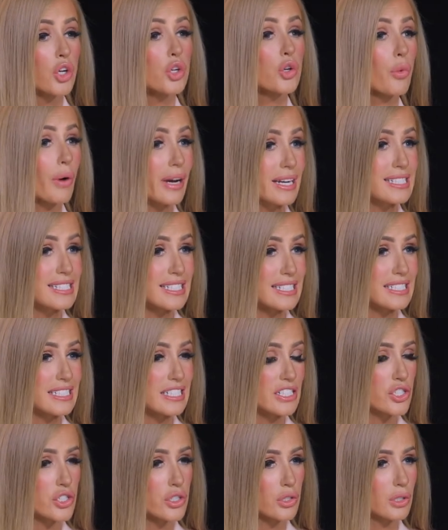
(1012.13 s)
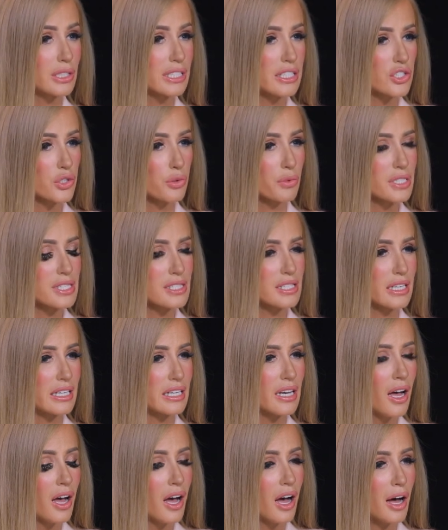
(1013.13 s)
greater digital
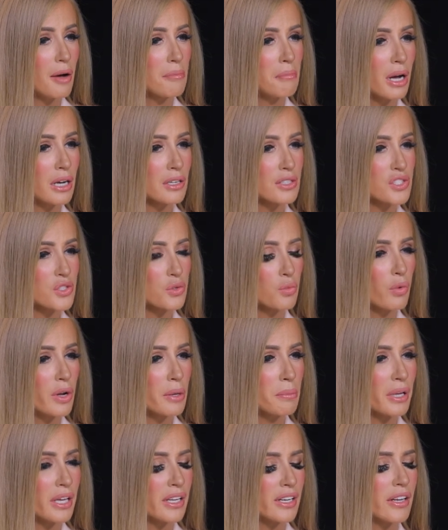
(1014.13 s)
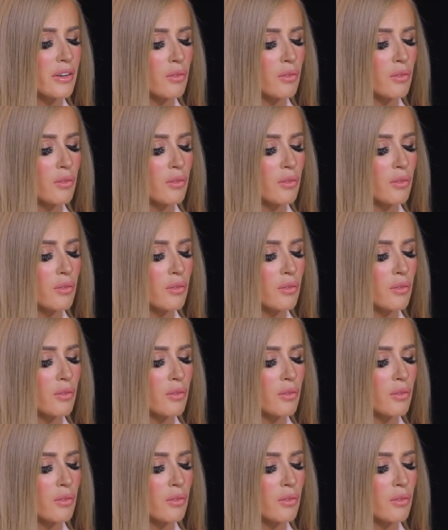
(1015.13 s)
literacy amongst women?